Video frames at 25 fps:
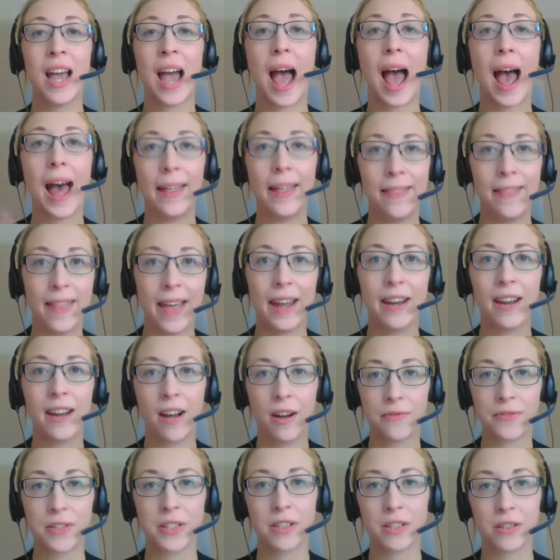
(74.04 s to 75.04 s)
And then
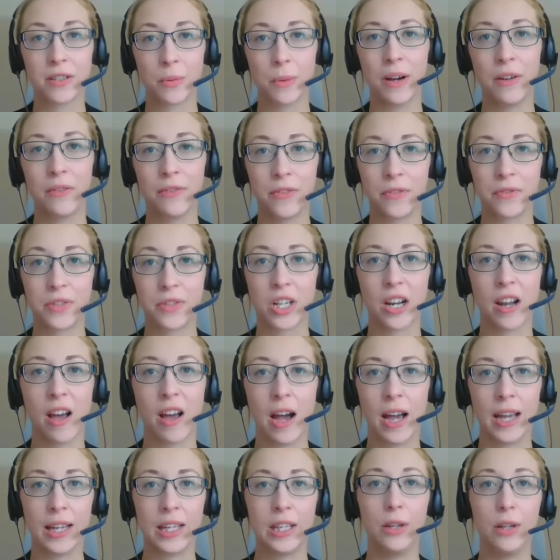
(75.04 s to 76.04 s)
after the 12th of
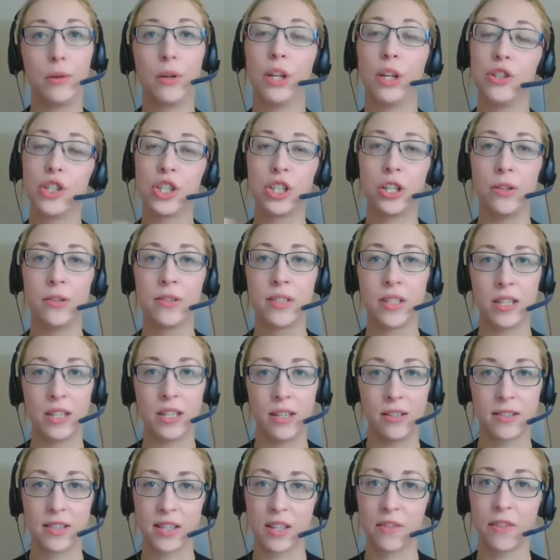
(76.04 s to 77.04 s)
July, you can choose to
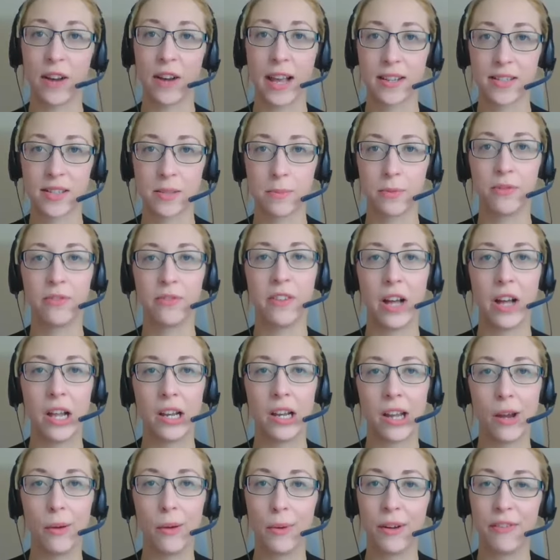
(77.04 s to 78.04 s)
use the flexible
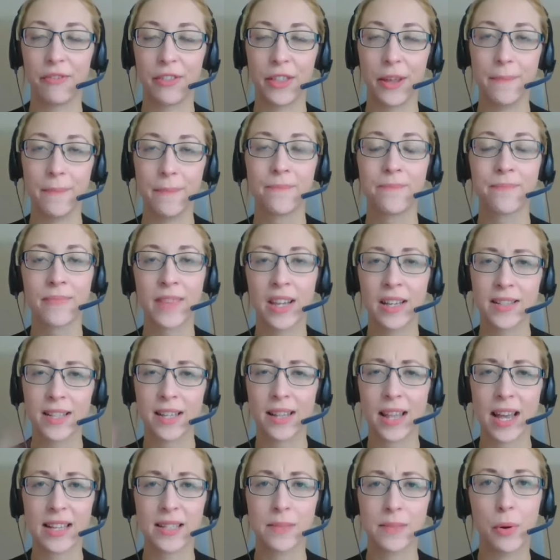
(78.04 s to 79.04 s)
furlough with them. So
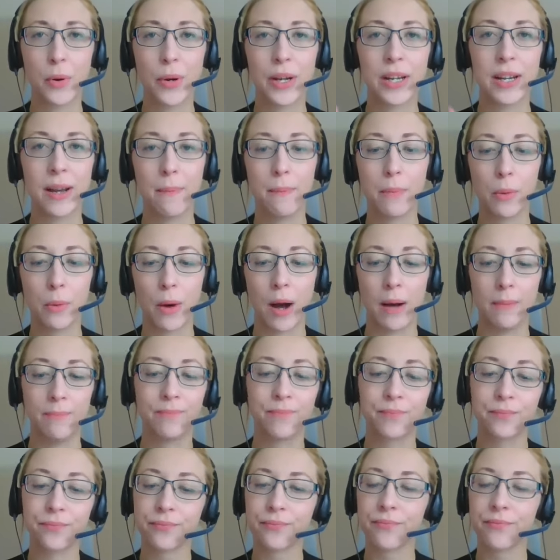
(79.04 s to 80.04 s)
that's point number one.
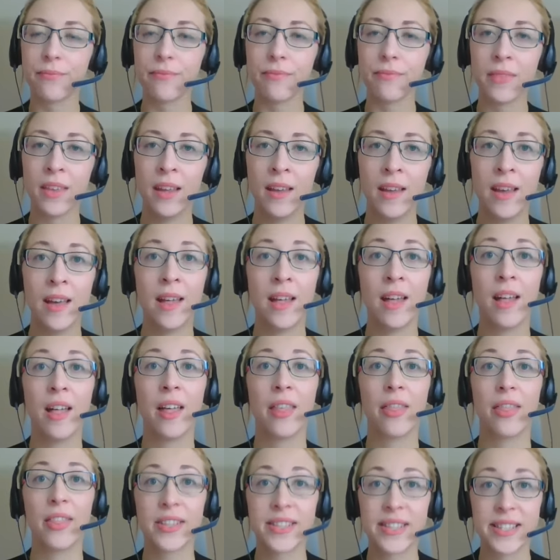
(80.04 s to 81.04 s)

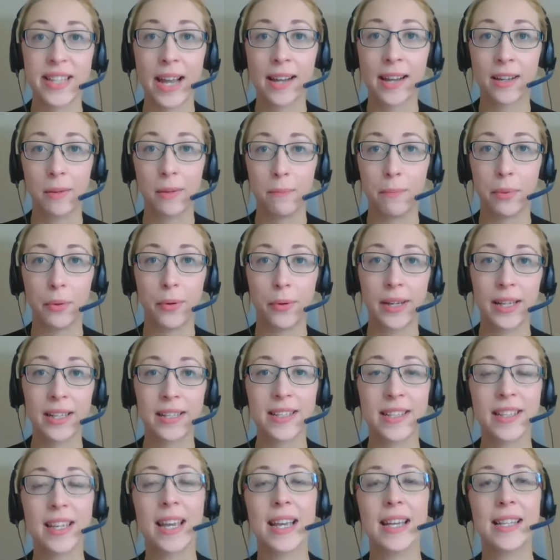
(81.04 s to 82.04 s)
The second
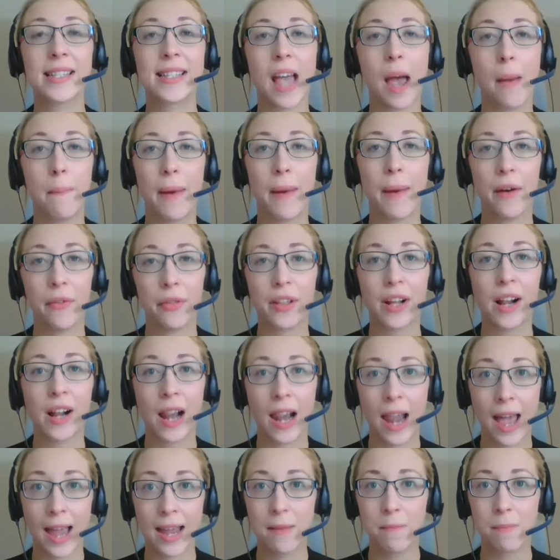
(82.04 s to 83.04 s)
point is about the
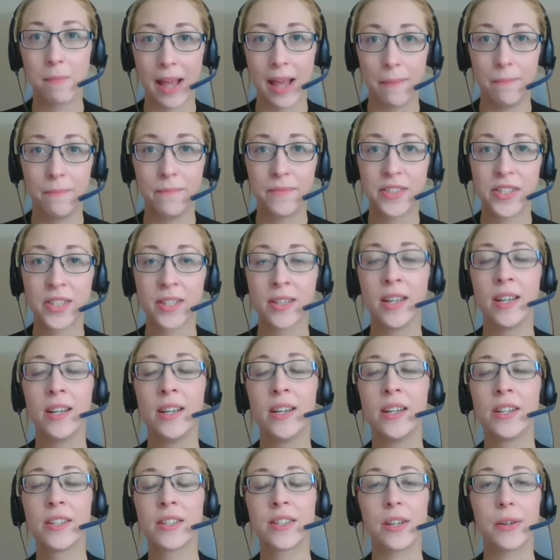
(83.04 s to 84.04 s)
claim lengths.
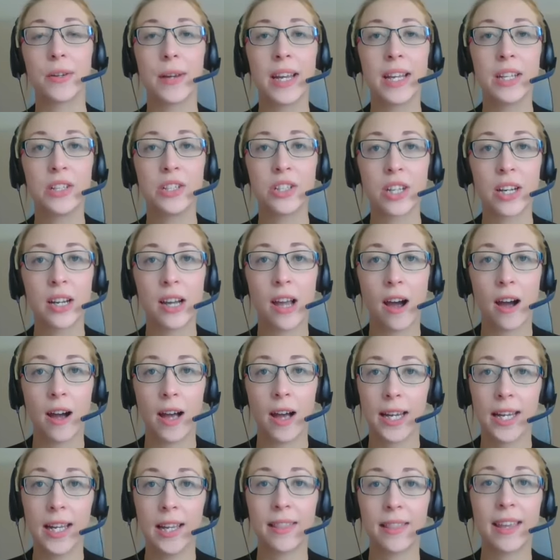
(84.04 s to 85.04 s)
So in
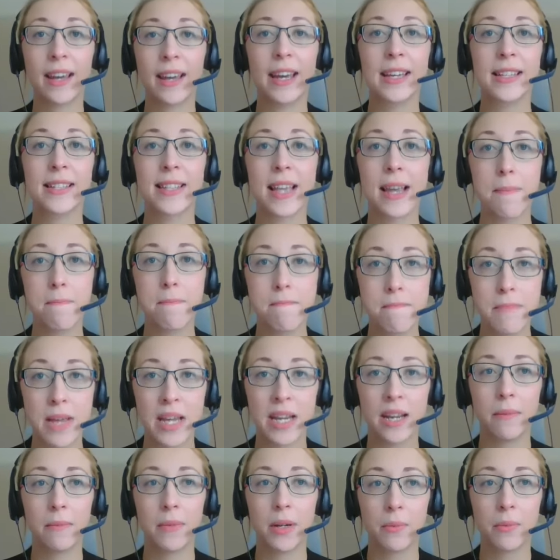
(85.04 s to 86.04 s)
July, there is a
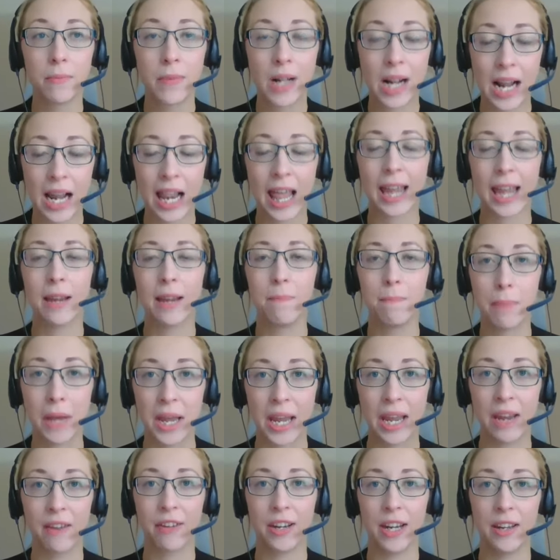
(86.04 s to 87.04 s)
minimum claim
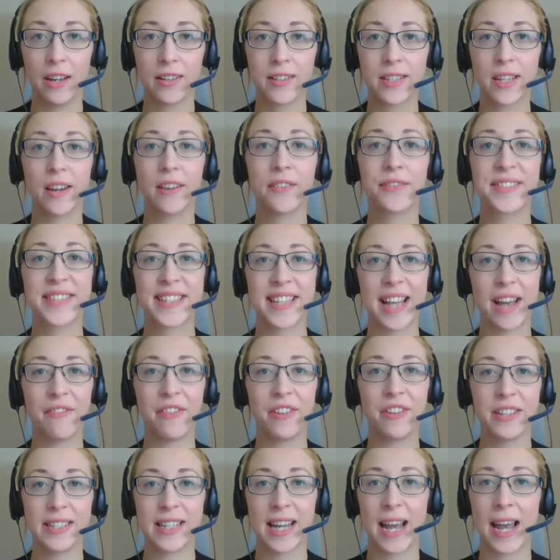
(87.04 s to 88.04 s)
period of
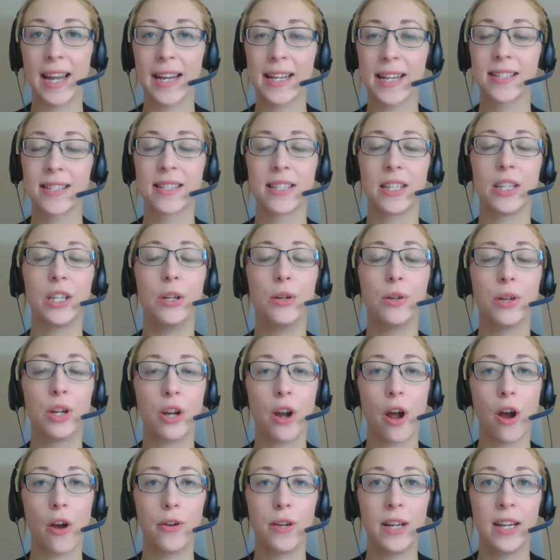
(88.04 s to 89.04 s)
7 days. So you
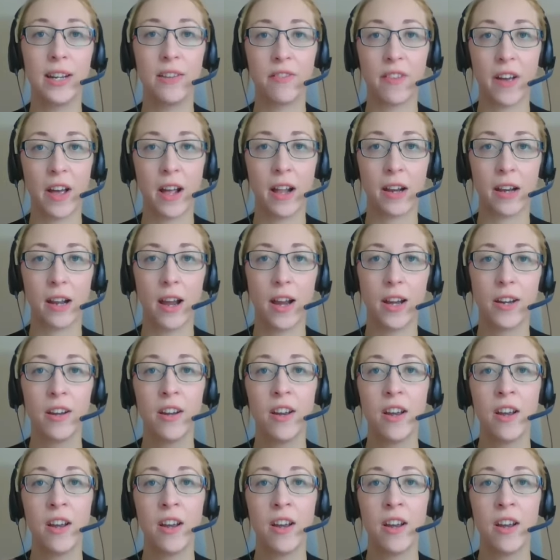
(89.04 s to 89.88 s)
can only furlough